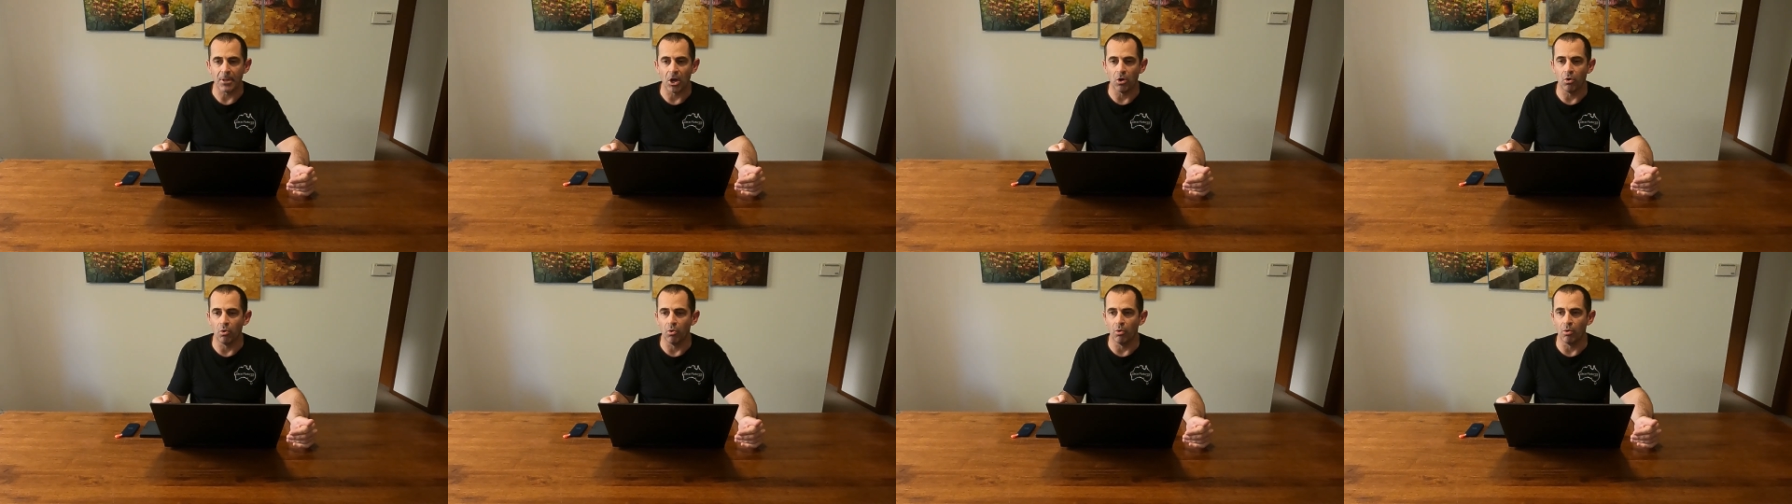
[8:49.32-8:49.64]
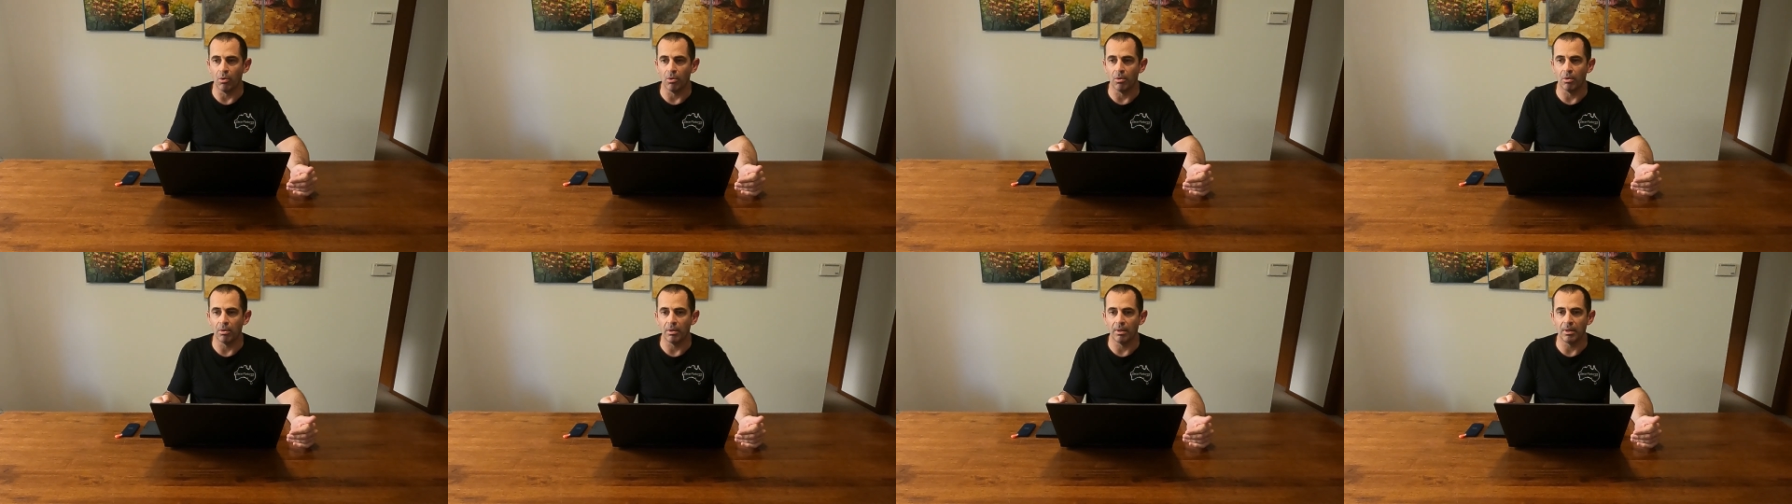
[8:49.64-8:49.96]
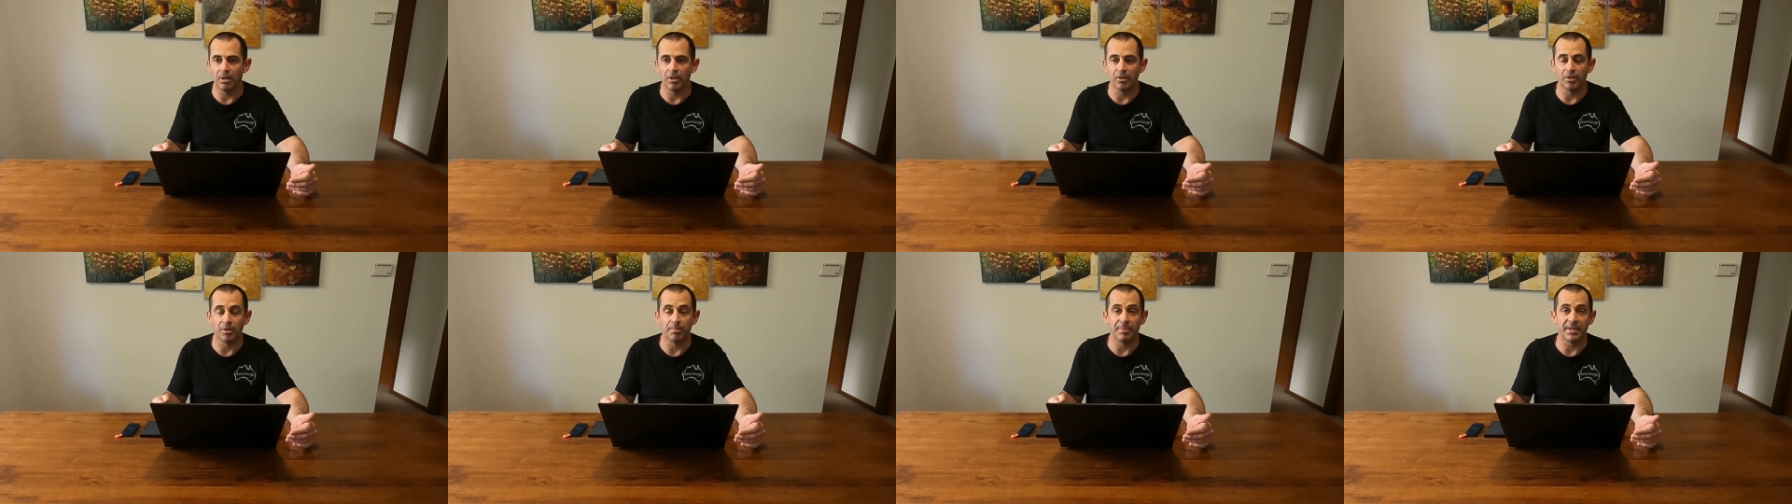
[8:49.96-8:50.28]

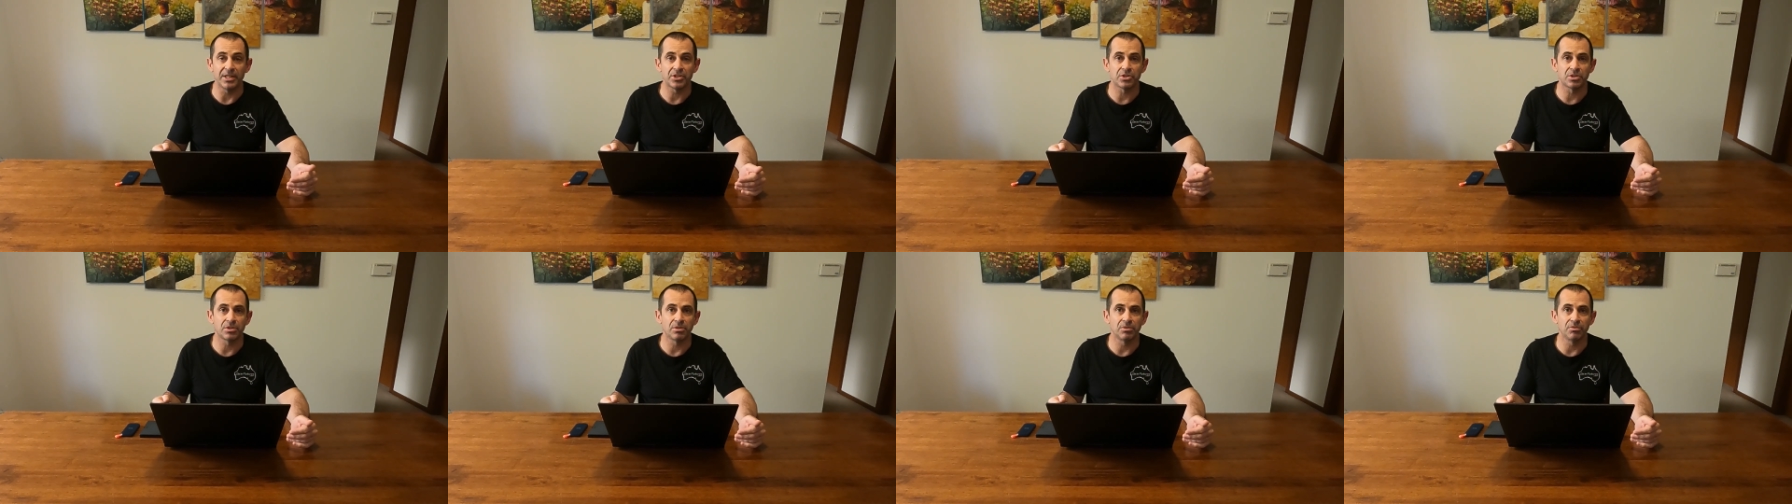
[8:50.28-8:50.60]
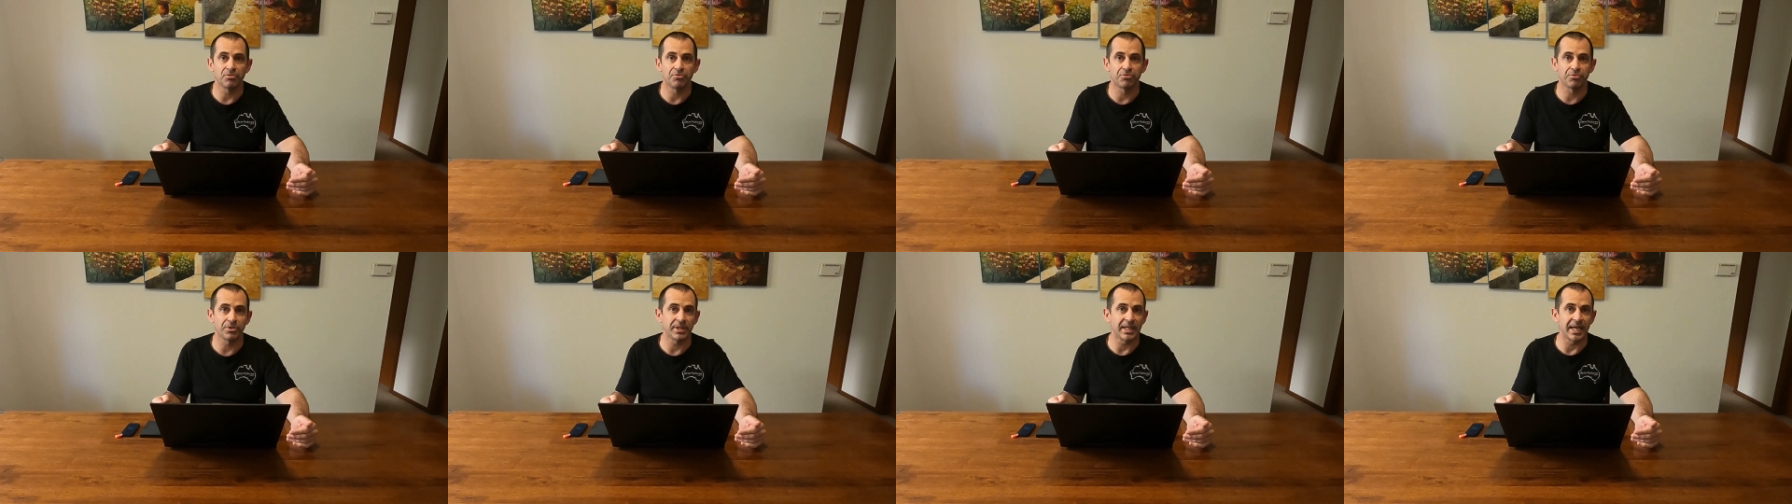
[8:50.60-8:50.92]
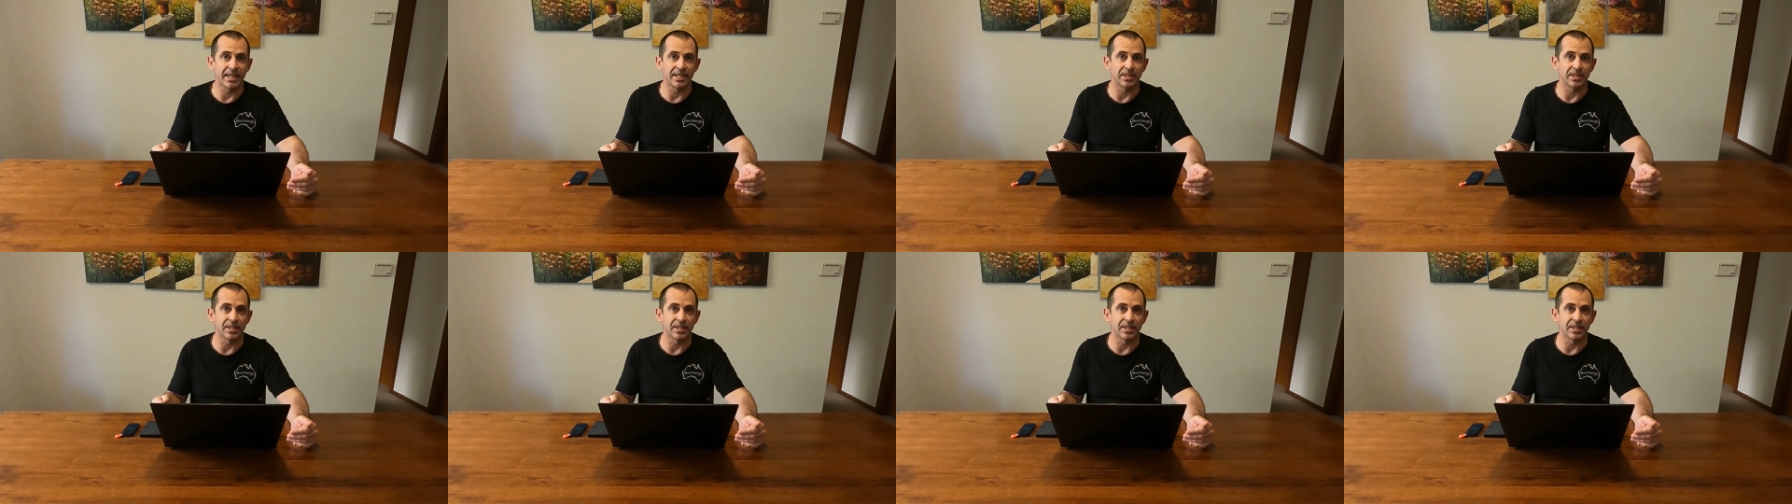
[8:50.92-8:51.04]
or the best free